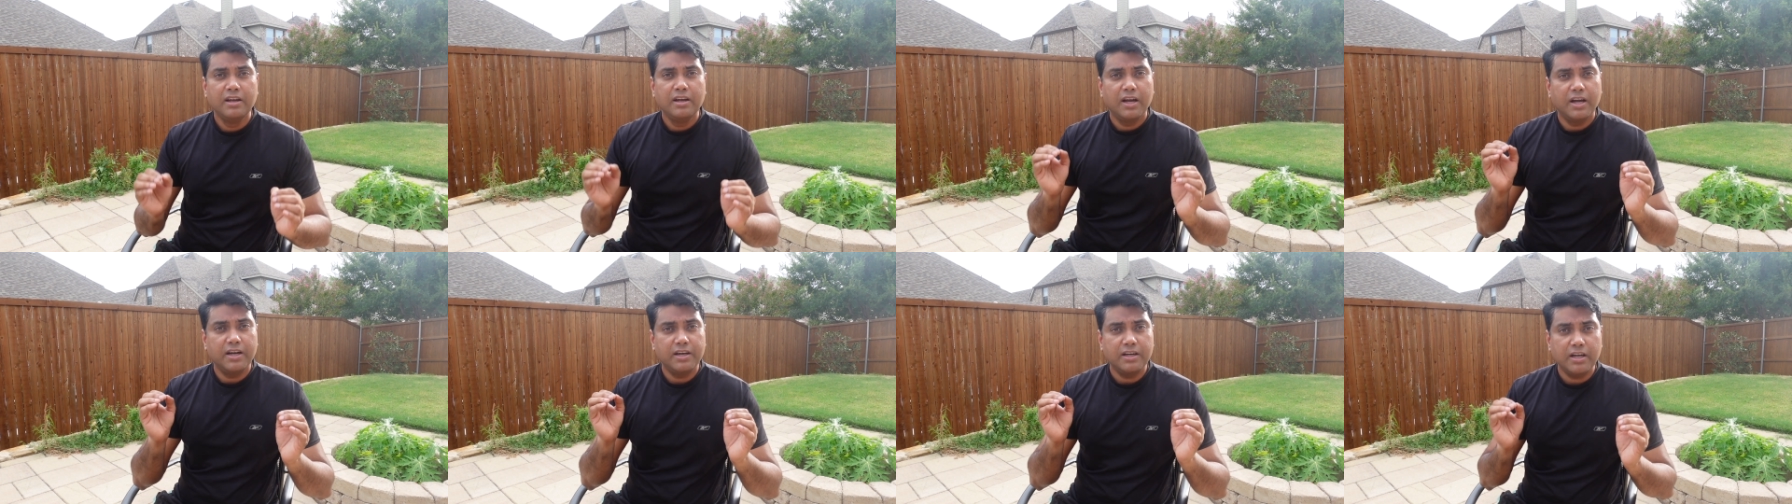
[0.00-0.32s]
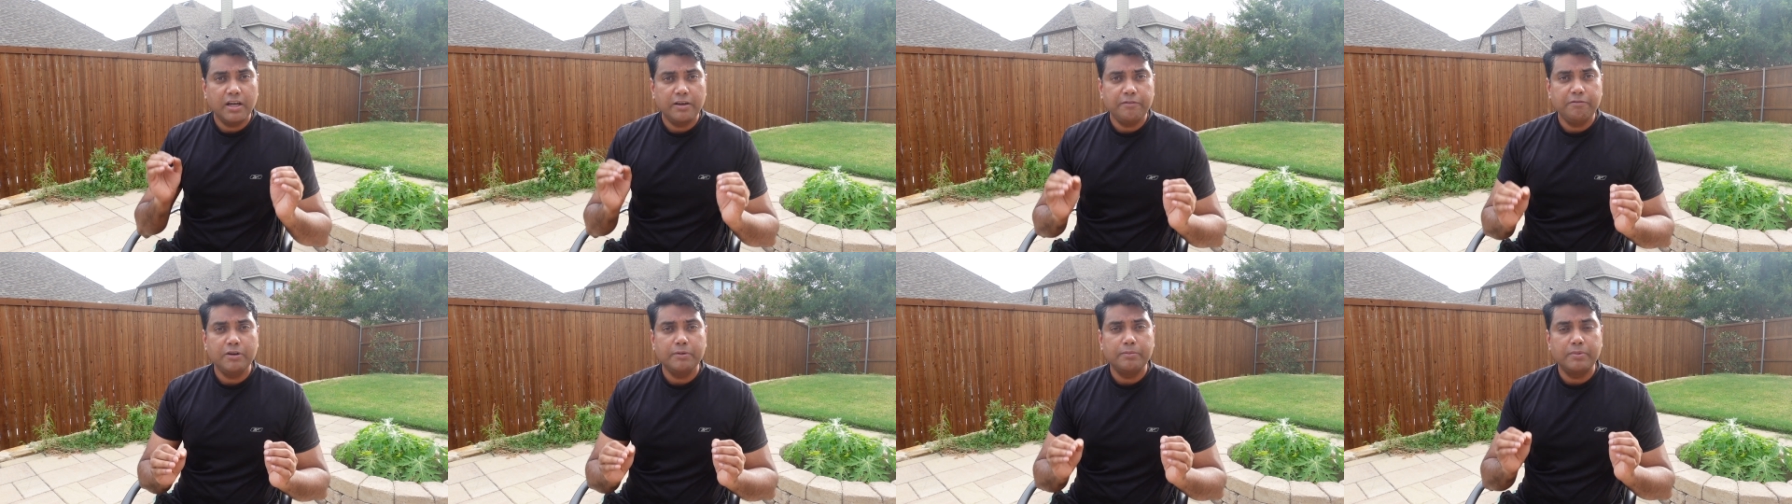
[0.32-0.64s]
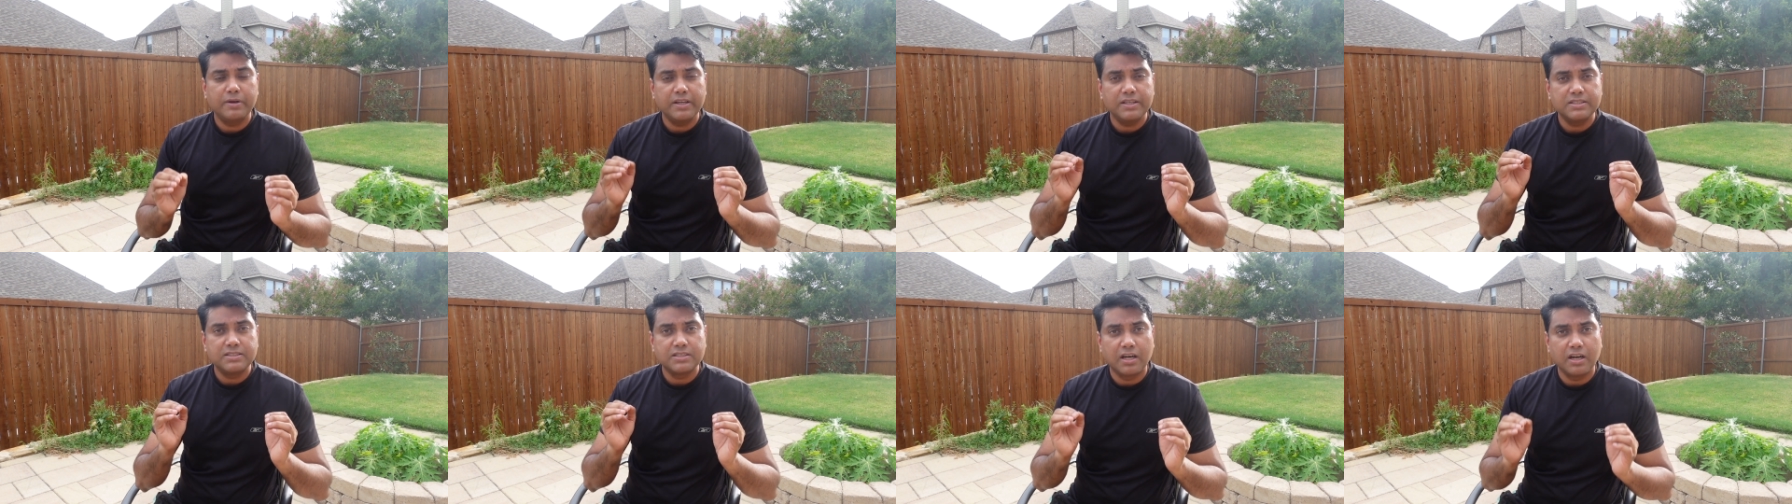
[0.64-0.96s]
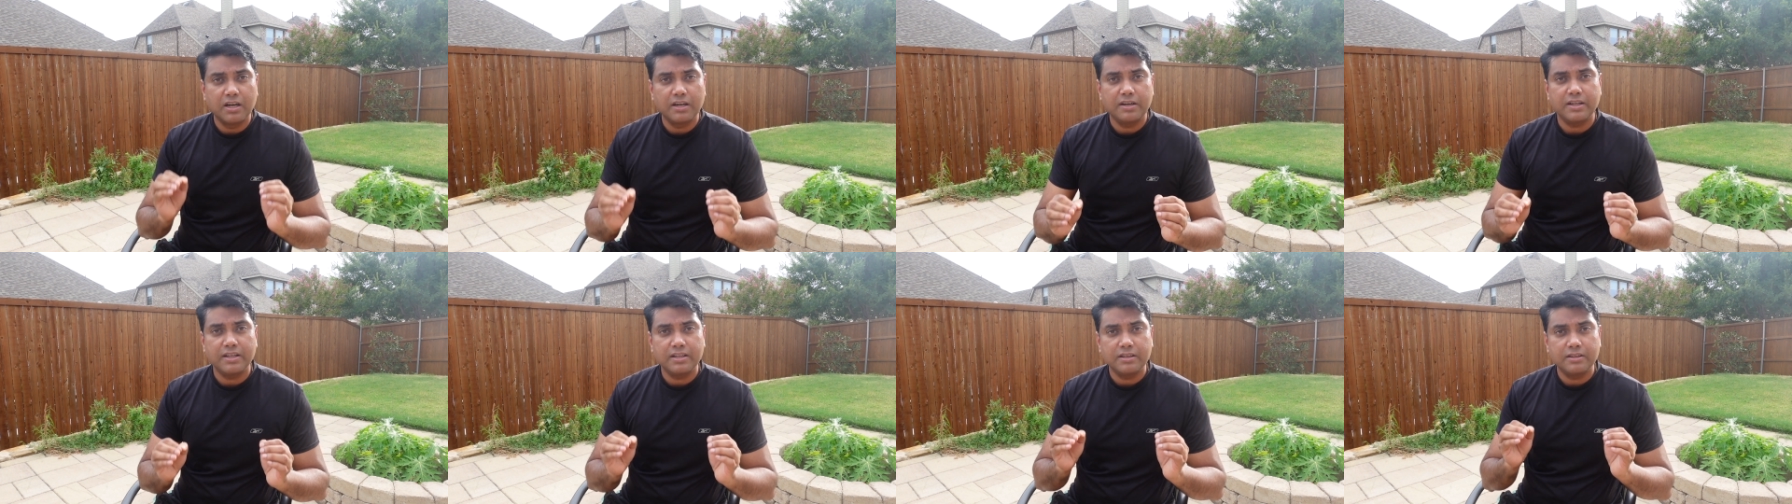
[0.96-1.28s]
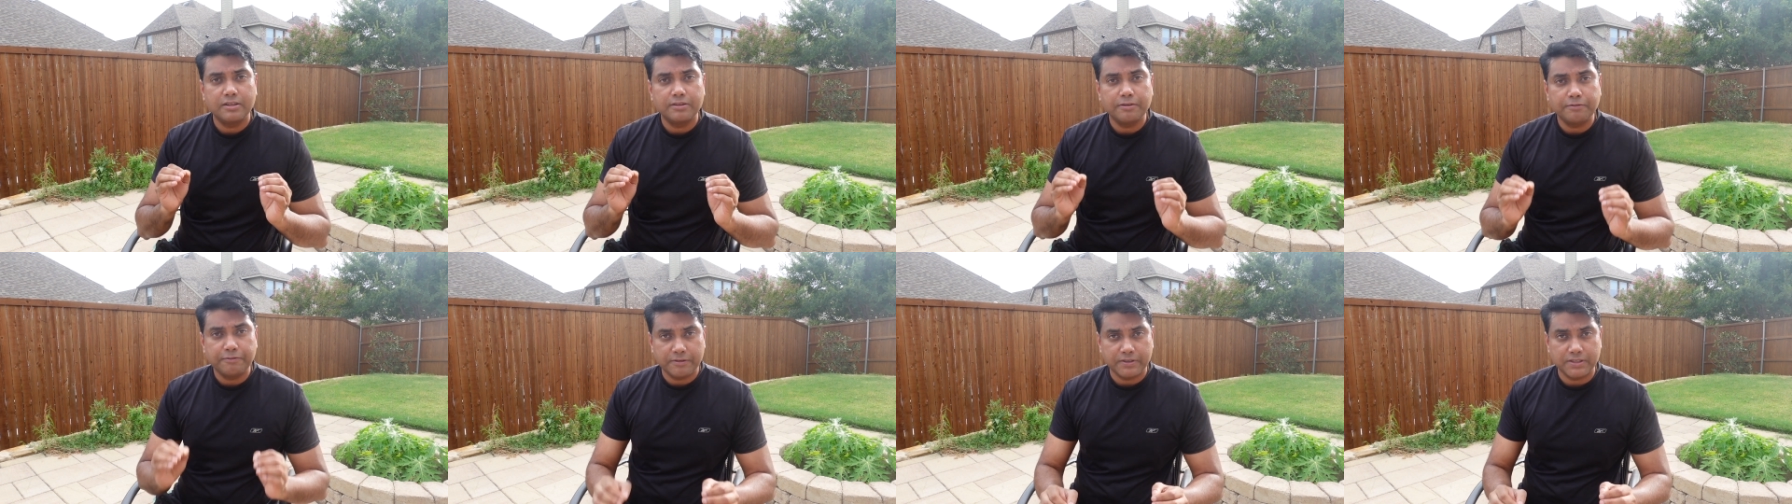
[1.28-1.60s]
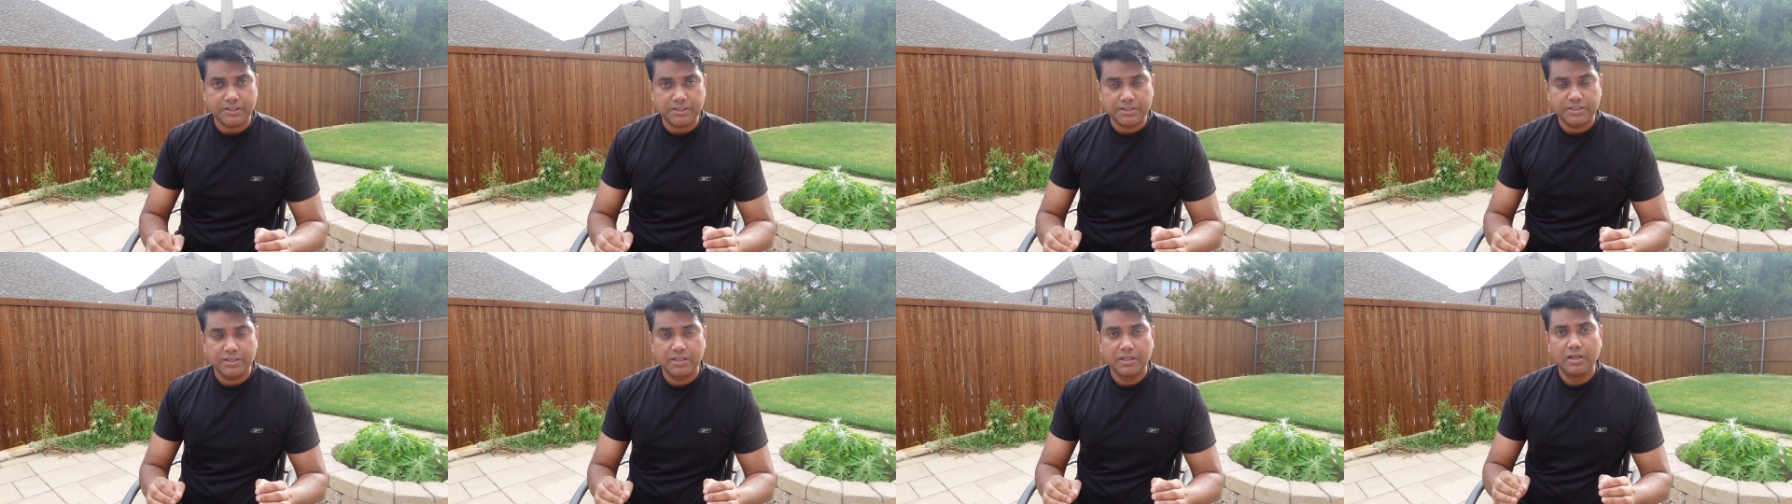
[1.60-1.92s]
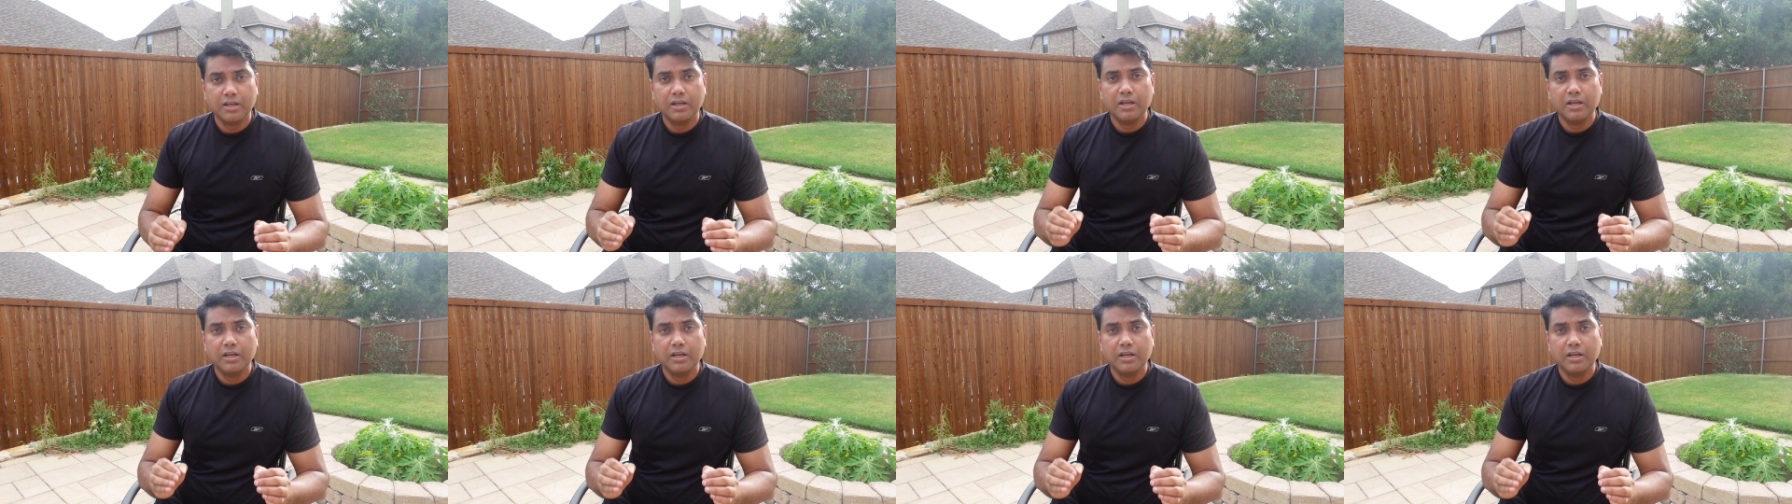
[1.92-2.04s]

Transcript: and everybody is hunting the fish